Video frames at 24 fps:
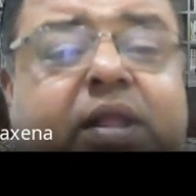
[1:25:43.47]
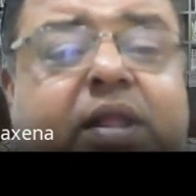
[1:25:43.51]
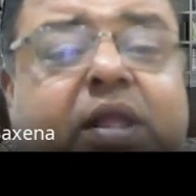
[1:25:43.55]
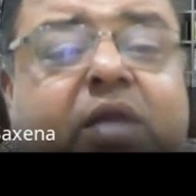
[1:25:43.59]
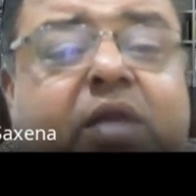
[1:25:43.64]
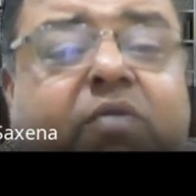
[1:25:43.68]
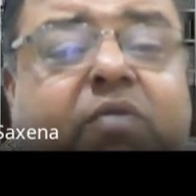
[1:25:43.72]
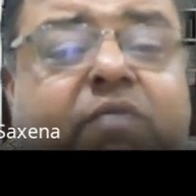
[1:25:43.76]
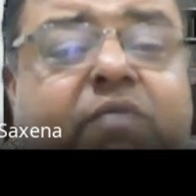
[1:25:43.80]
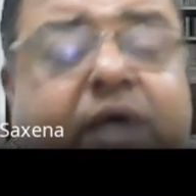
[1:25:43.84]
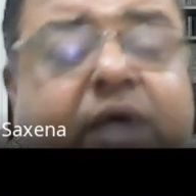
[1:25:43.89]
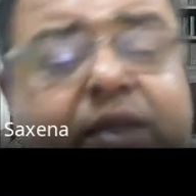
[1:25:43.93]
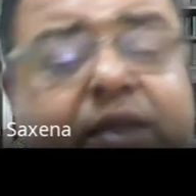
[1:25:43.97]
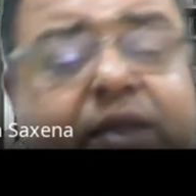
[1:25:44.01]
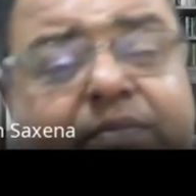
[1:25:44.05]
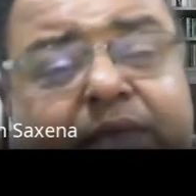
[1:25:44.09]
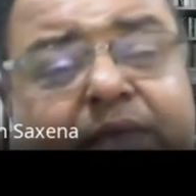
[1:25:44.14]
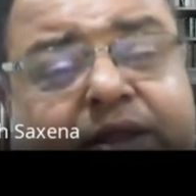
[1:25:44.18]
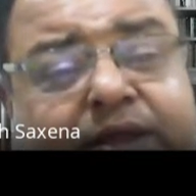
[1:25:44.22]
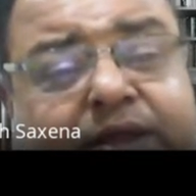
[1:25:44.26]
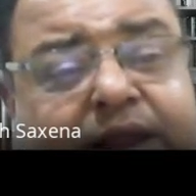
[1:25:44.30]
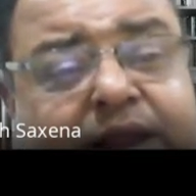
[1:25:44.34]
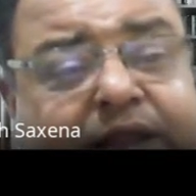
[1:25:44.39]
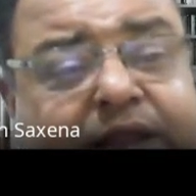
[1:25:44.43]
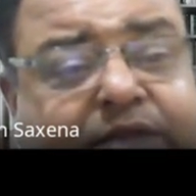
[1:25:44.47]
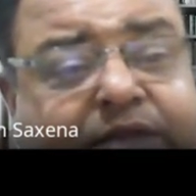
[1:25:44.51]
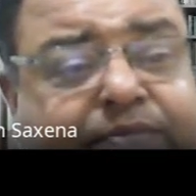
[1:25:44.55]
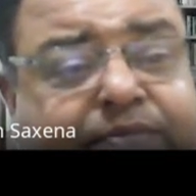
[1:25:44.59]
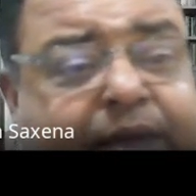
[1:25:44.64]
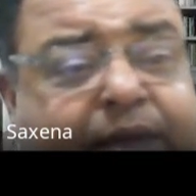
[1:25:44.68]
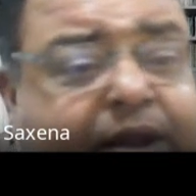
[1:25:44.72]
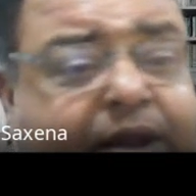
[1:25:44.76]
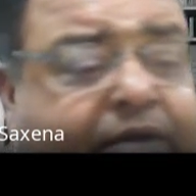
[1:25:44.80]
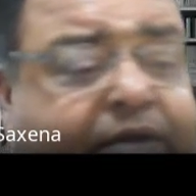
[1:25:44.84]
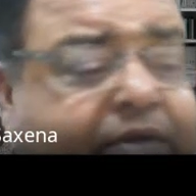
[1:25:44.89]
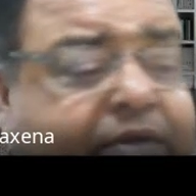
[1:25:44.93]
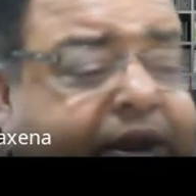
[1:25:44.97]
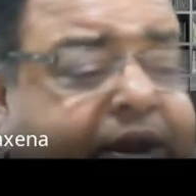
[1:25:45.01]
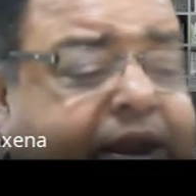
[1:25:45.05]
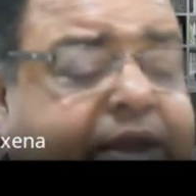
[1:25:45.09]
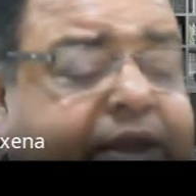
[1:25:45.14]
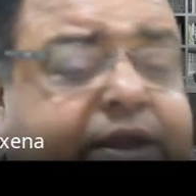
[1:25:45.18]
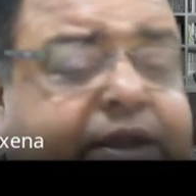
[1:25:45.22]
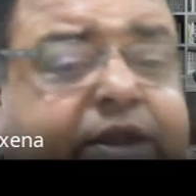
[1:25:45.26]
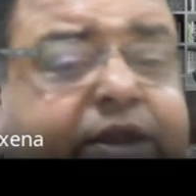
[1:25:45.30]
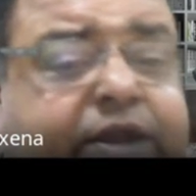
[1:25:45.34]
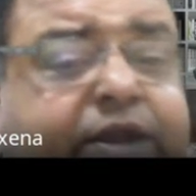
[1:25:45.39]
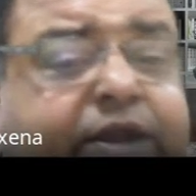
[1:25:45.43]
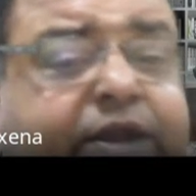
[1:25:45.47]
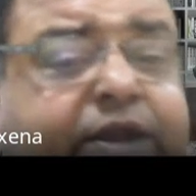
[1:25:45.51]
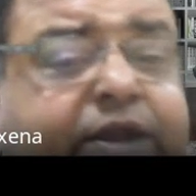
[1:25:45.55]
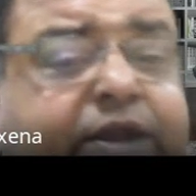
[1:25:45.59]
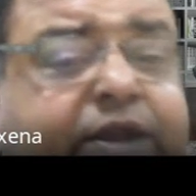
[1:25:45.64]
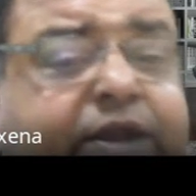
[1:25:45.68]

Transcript: One major aspect related to